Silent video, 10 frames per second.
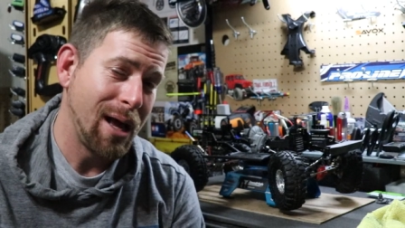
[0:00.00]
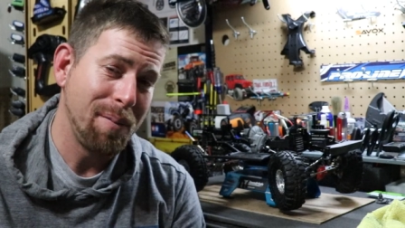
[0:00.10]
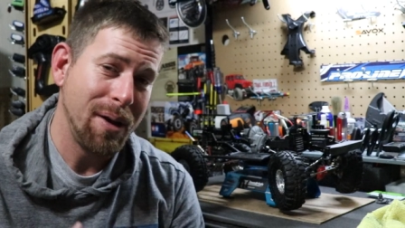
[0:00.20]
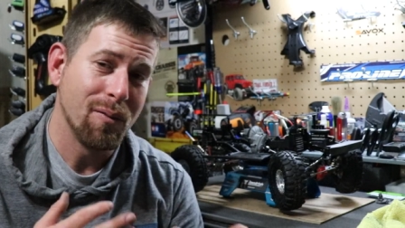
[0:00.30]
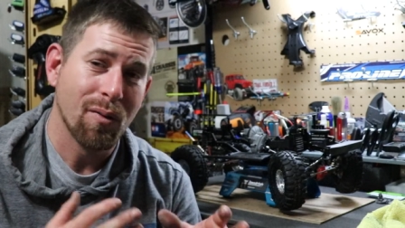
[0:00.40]
And
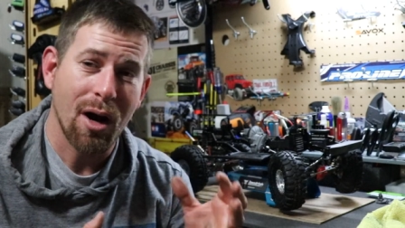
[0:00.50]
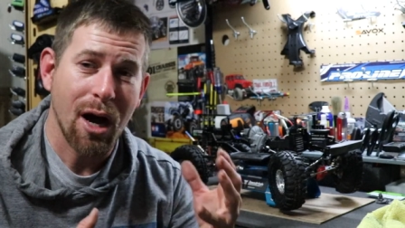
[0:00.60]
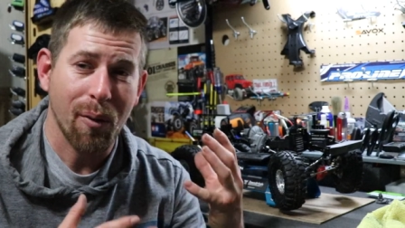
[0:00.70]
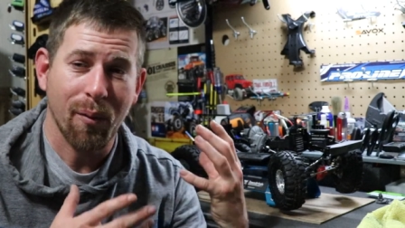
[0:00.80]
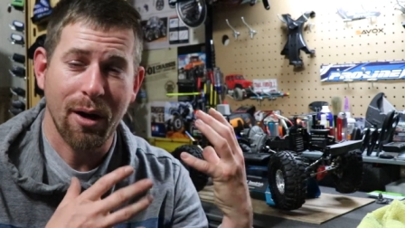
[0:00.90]
I mean
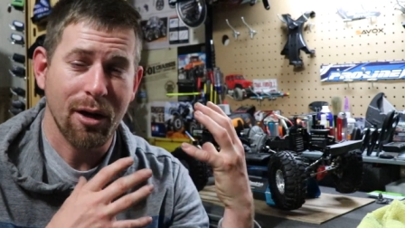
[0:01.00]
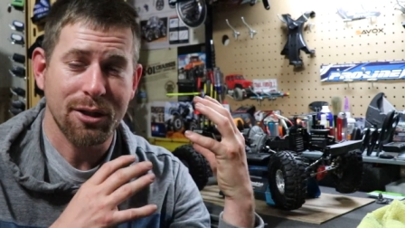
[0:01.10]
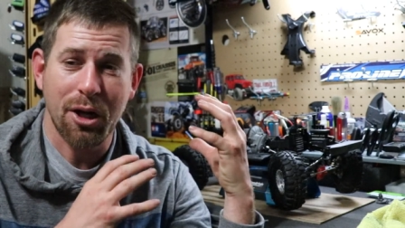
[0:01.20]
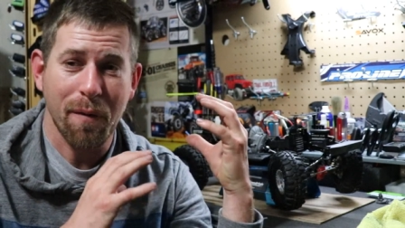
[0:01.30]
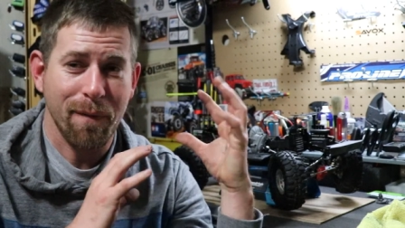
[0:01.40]
raw, where
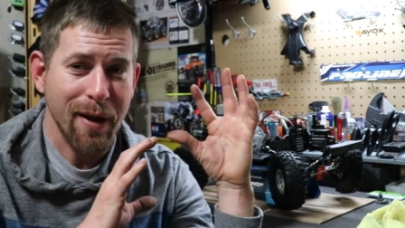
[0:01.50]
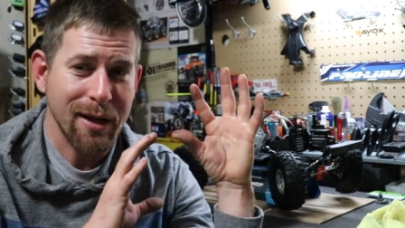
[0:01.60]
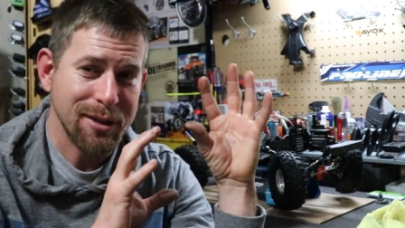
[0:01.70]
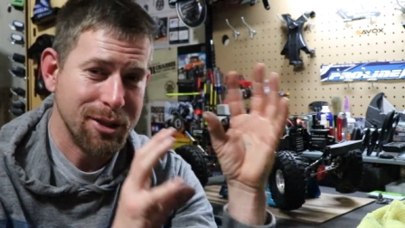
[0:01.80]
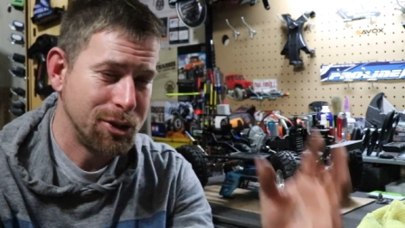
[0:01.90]
there's no
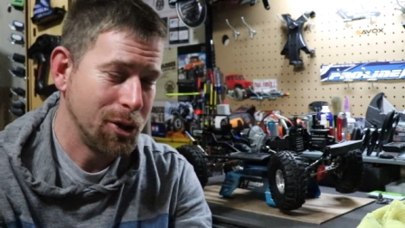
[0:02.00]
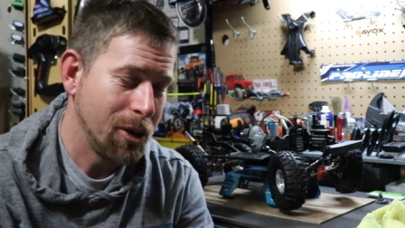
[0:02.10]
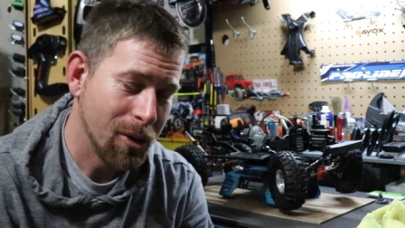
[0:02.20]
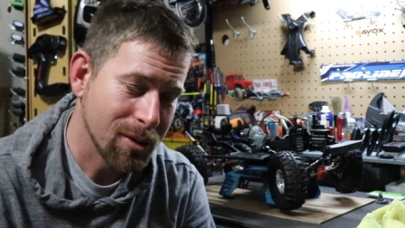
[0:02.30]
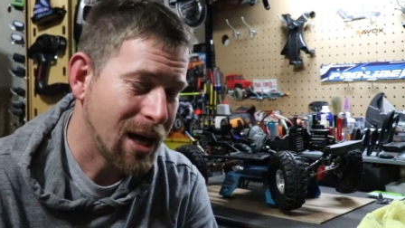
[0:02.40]
fancy
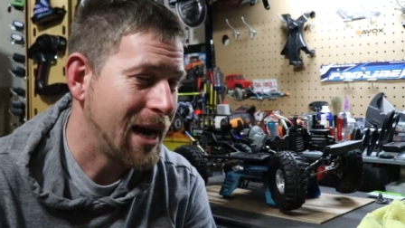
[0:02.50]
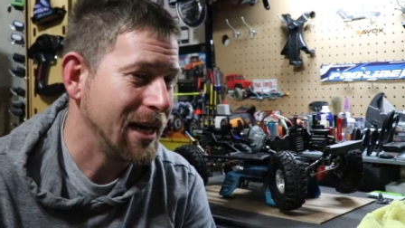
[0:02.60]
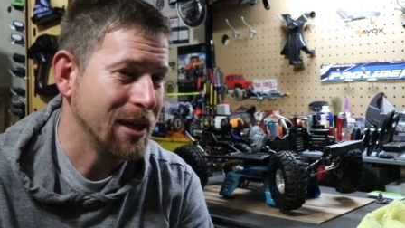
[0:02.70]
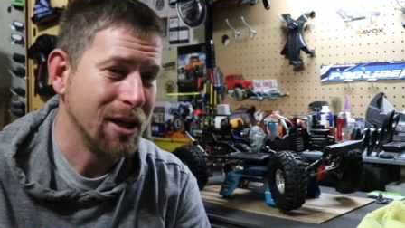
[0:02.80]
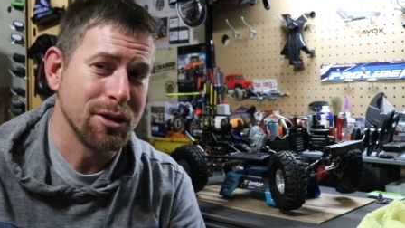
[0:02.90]
studio
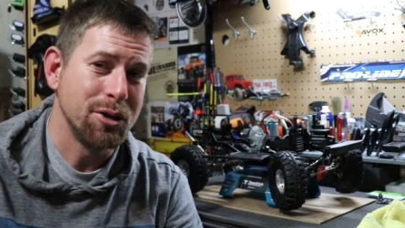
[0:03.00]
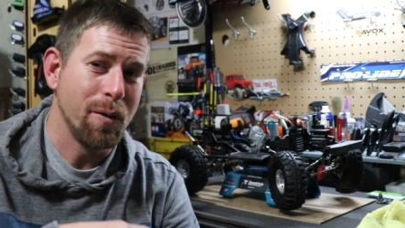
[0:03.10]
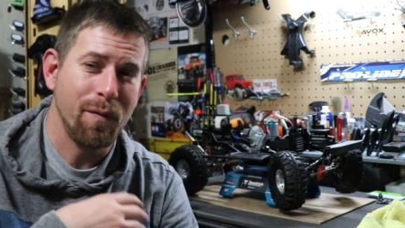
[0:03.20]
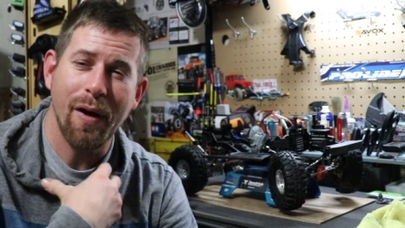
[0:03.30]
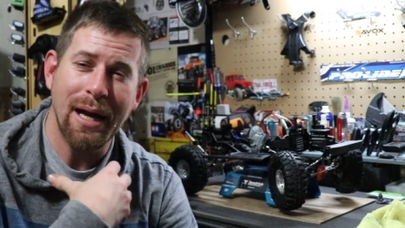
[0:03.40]
lighting, there's
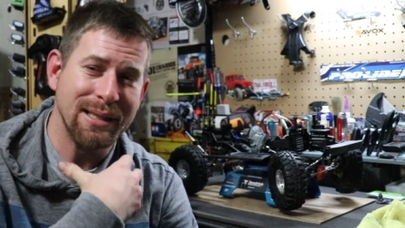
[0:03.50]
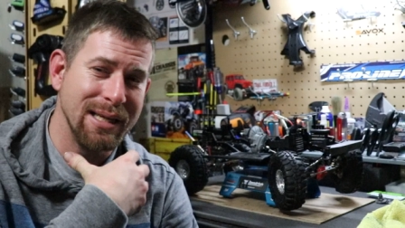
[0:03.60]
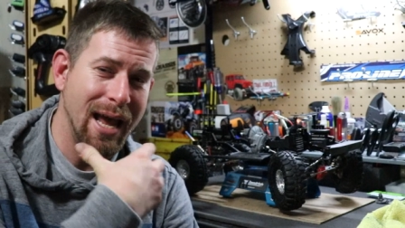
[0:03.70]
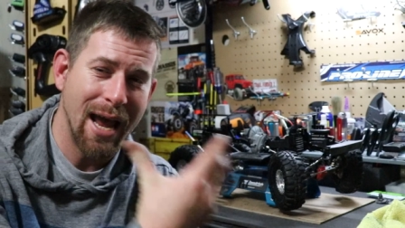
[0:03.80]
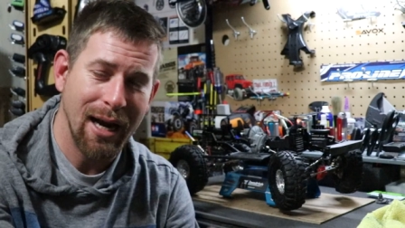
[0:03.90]
no
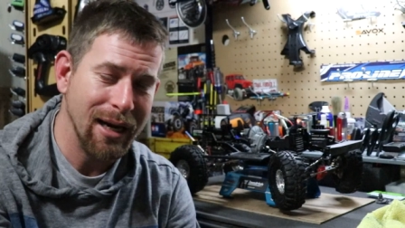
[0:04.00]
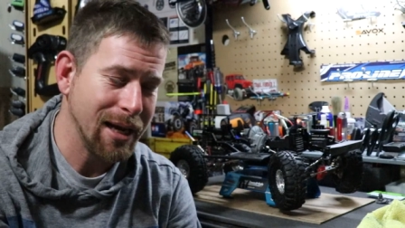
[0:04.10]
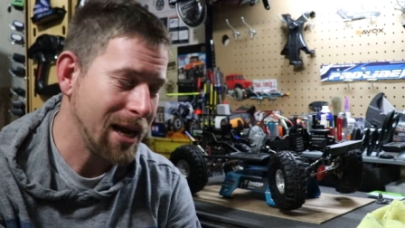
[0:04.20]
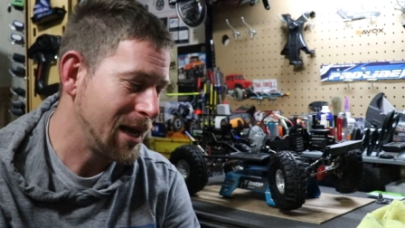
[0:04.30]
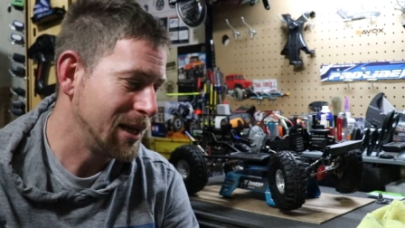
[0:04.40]
fancy
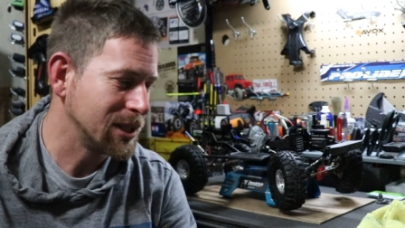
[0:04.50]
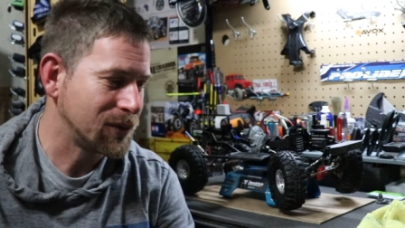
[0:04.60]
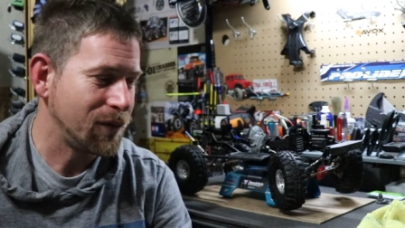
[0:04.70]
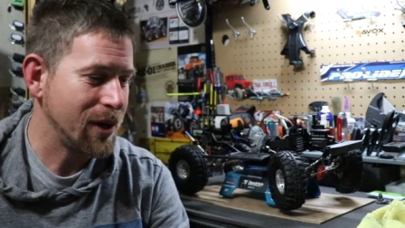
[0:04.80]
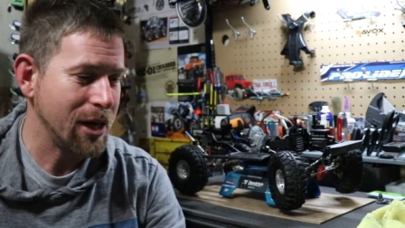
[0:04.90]
editing in
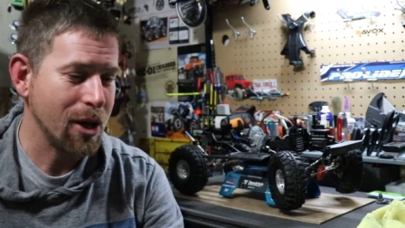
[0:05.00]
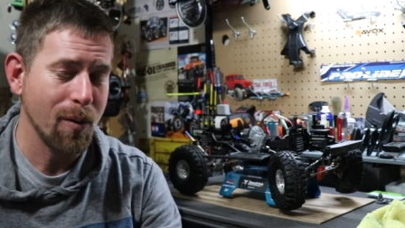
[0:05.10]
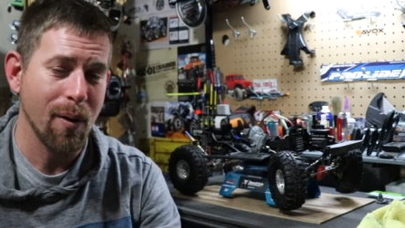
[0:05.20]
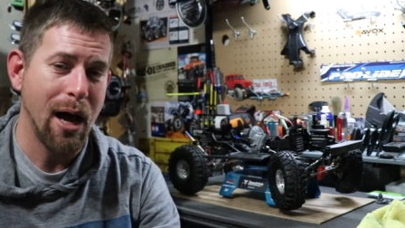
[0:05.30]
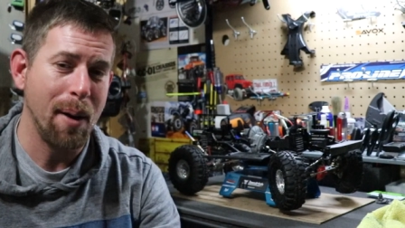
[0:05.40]
this video.